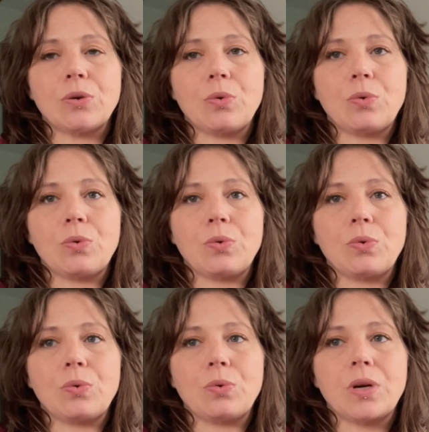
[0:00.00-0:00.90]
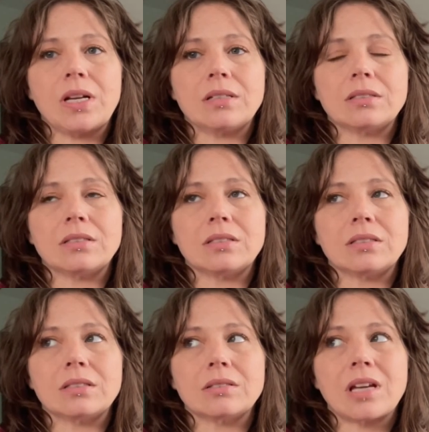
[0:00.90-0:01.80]
What
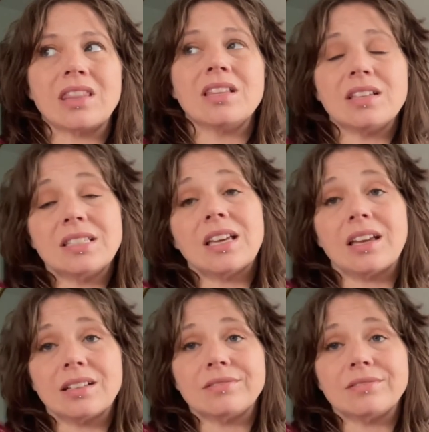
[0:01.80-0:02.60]
else? I think that's it.